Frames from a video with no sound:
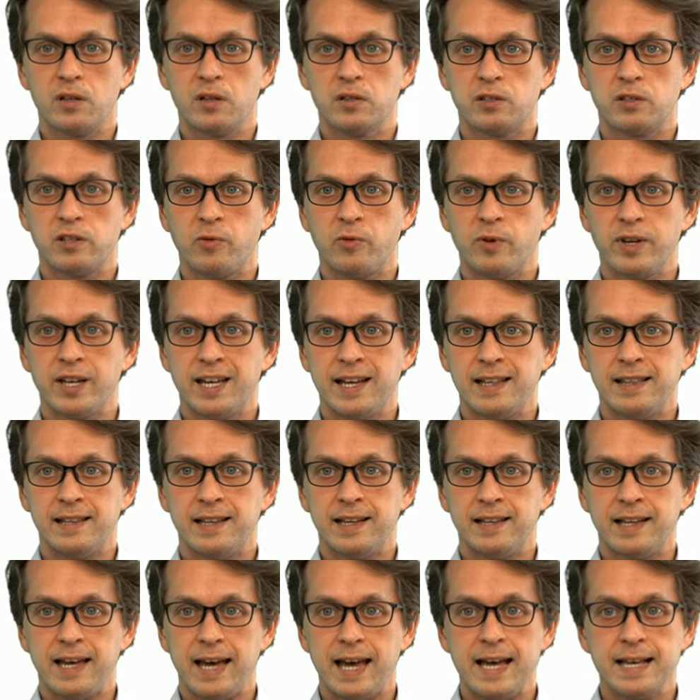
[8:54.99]
So we get
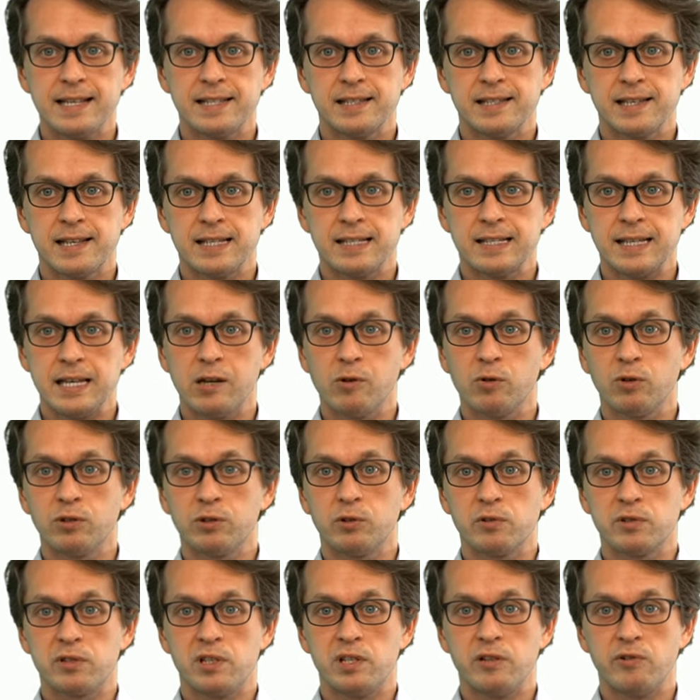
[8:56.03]
that s is equal
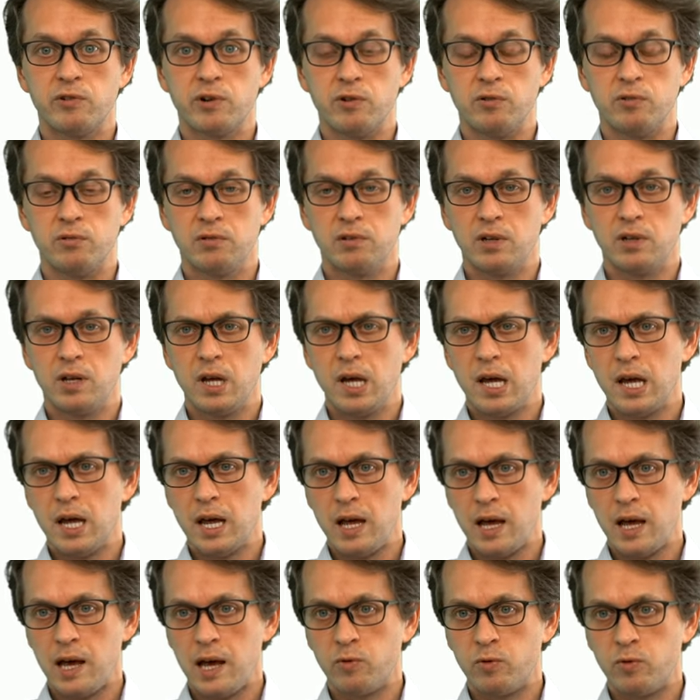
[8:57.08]
to 0
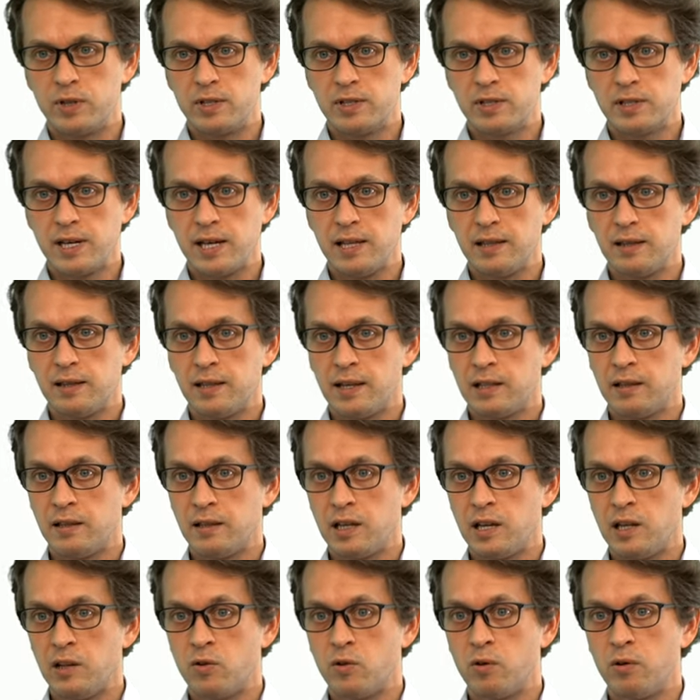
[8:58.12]
and we said that
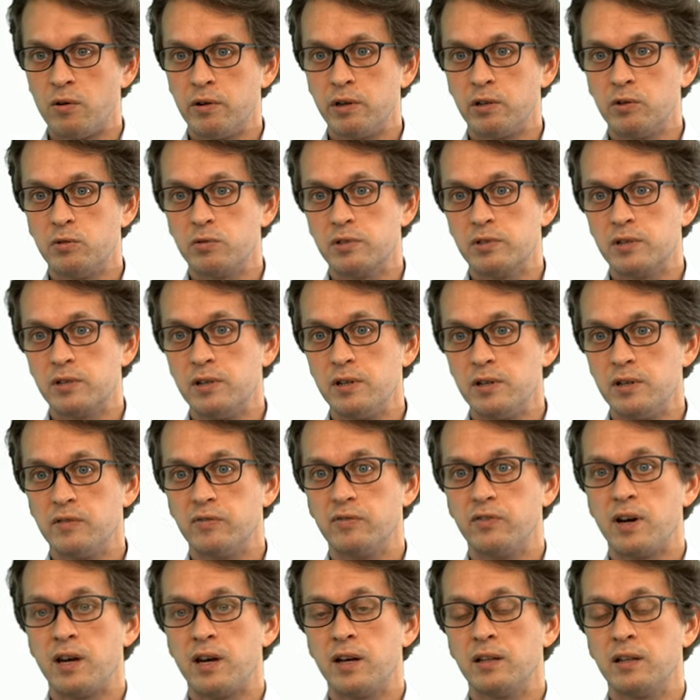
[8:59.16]
in order to
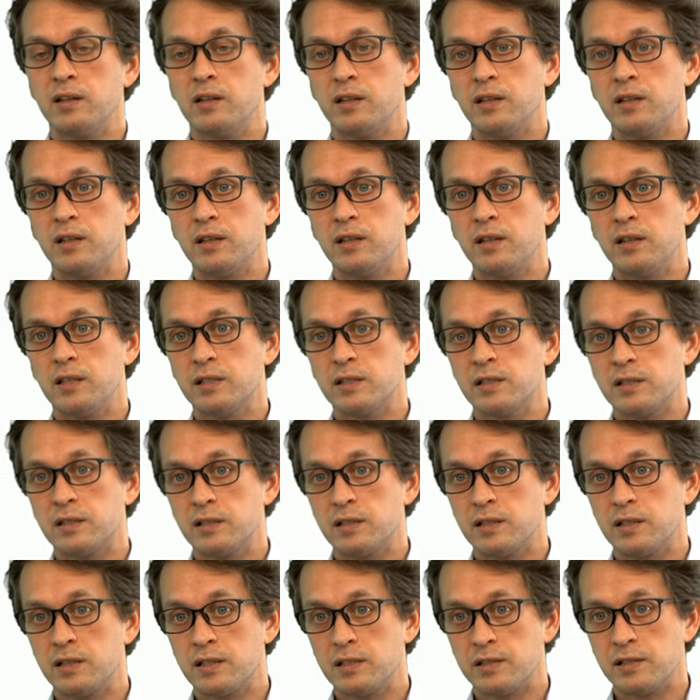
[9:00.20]
certify that
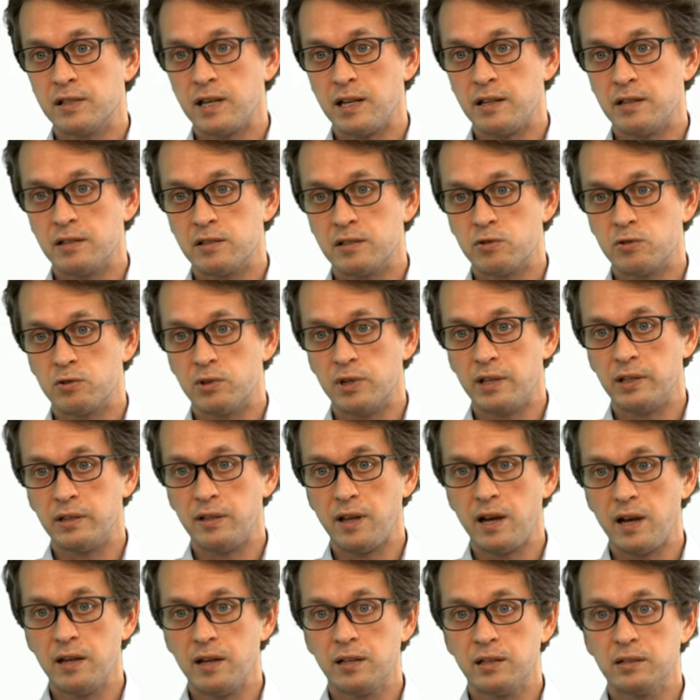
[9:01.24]
this, the state is truly
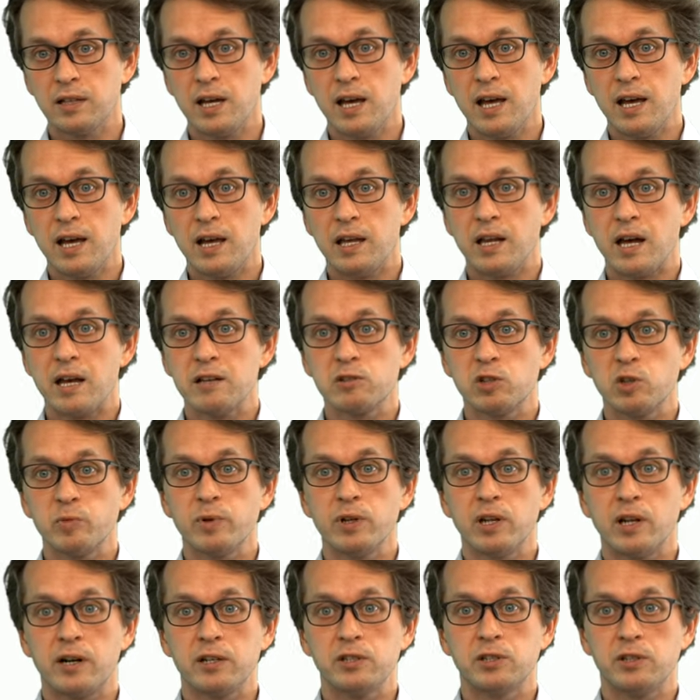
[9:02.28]
entangled it has to
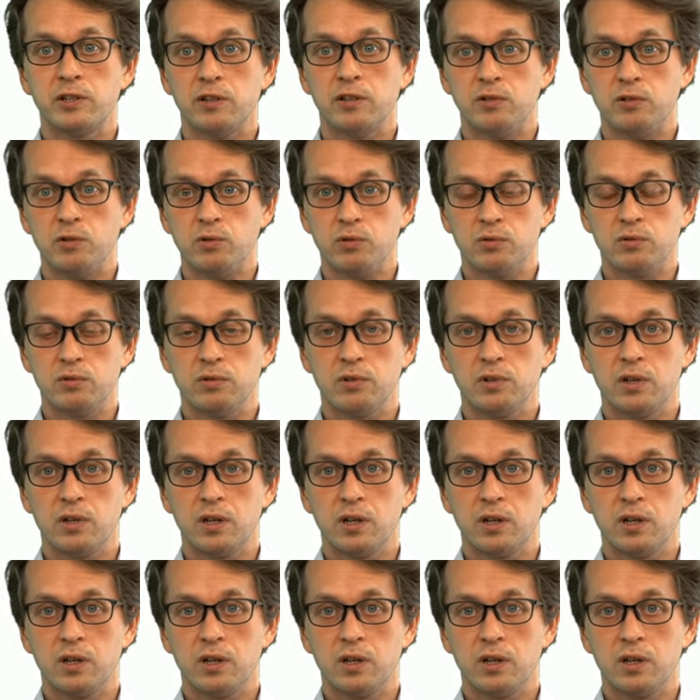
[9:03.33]
be larger than 2.